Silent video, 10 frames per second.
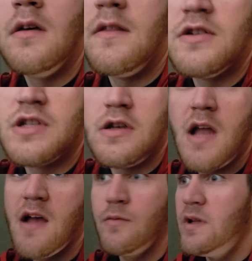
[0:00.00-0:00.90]
there's
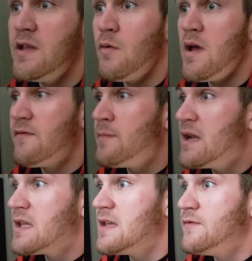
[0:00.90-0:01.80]
not really a way for me
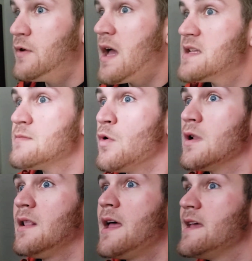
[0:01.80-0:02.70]
to give you guys more
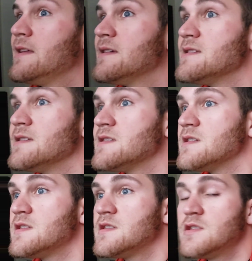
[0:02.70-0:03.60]
light because it's
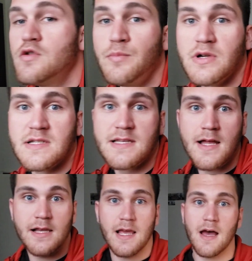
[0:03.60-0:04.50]
super
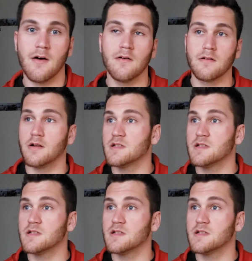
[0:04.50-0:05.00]
sunny out, or